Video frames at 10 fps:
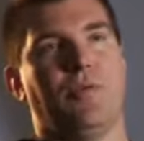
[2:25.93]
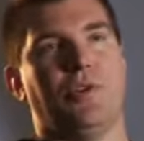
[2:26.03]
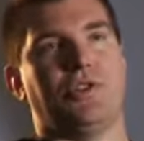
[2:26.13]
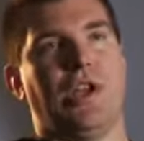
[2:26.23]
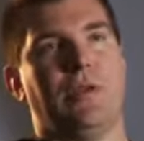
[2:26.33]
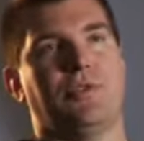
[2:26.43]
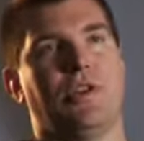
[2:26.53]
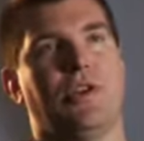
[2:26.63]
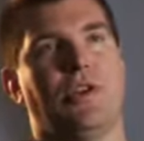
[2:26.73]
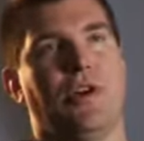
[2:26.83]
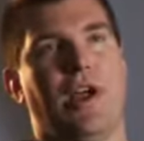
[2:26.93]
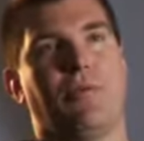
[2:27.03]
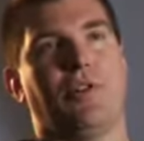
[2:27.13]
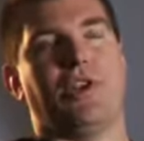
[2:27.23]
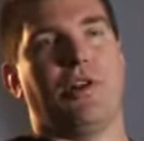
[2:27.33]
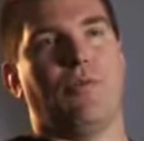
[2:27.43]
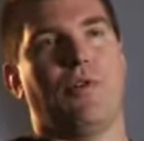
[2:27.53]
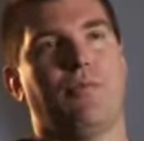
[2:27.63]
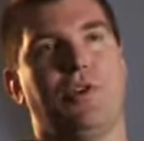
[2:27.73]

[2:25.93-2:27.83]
and which games are not really going to